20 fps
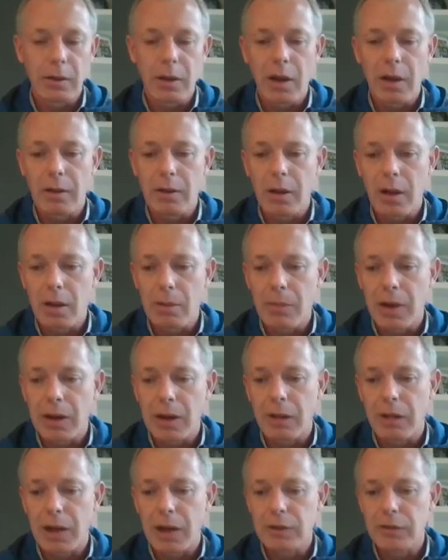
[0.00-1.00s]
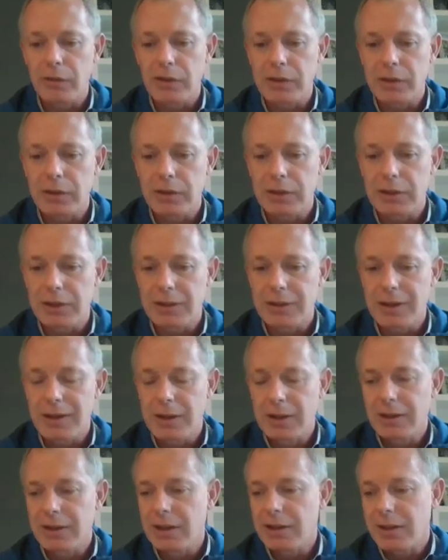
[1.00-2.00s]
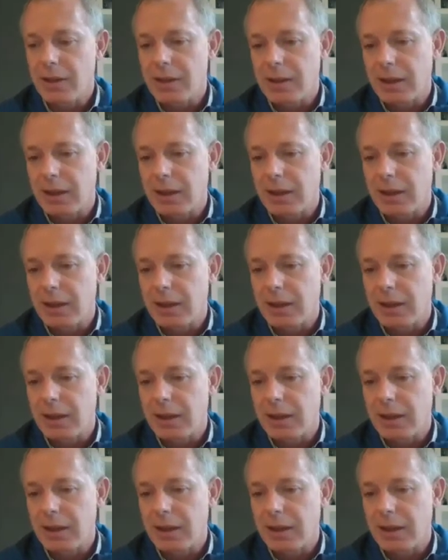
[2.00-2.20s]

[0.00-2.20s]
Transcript: our manufacturing facilities, these are